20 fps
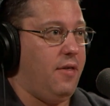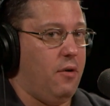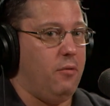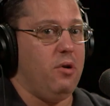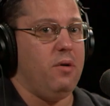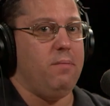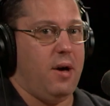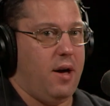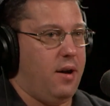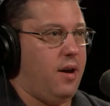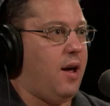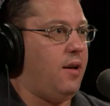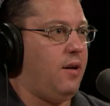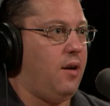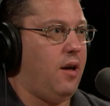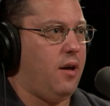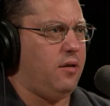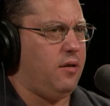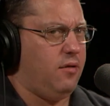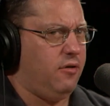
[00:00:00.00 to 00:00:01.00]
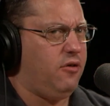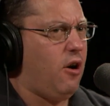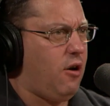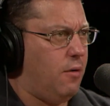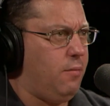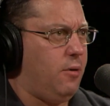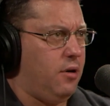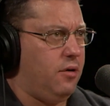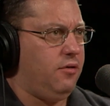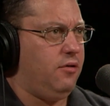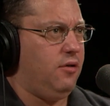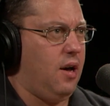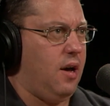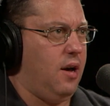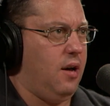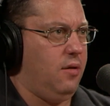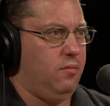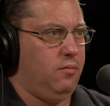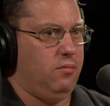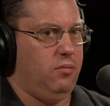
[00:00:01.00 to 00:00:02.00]
And then we met at Starbucks,
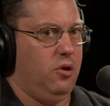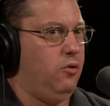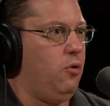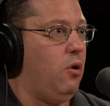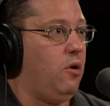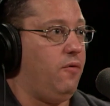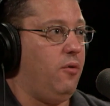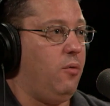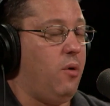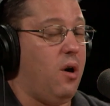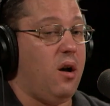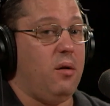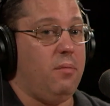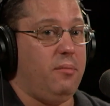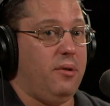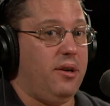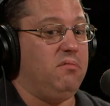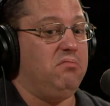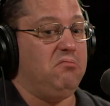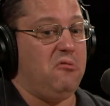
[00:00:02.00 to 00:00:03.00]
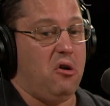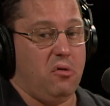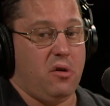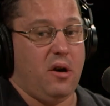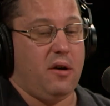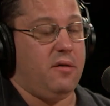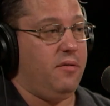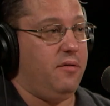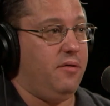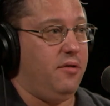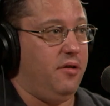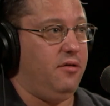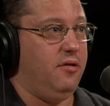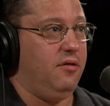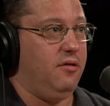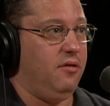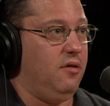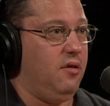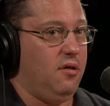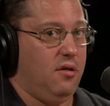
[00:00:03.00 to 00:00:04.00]
and we talked for a while. I'm like, okay,
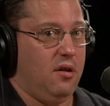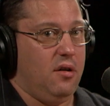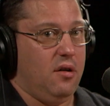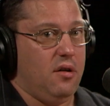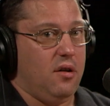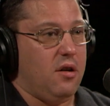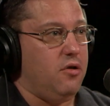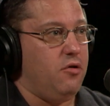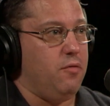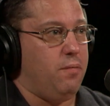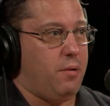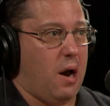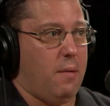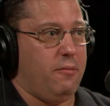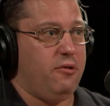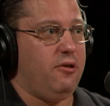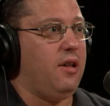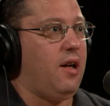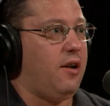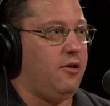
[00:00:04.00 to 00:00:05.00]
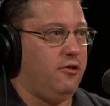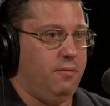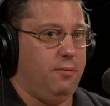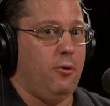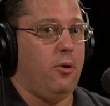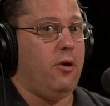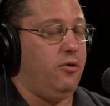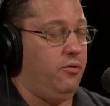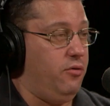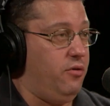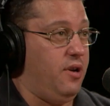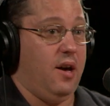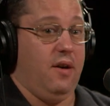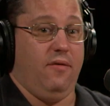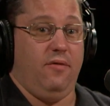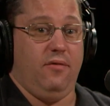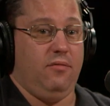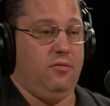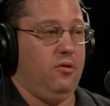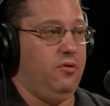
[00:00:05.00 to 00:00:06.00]
you promised a lot of support.
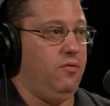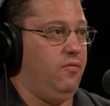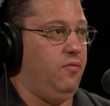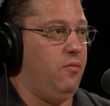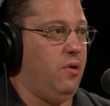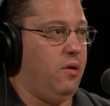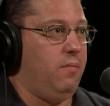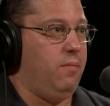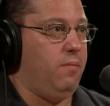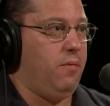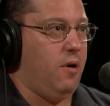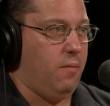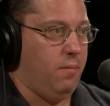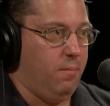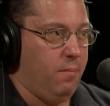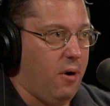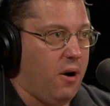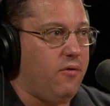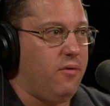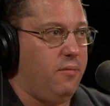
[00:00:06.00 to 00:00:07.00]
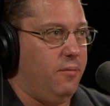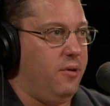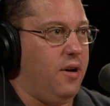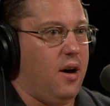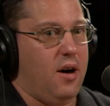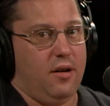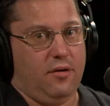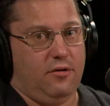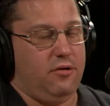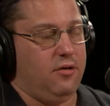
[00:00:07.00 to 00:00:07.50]
You went above and beyond.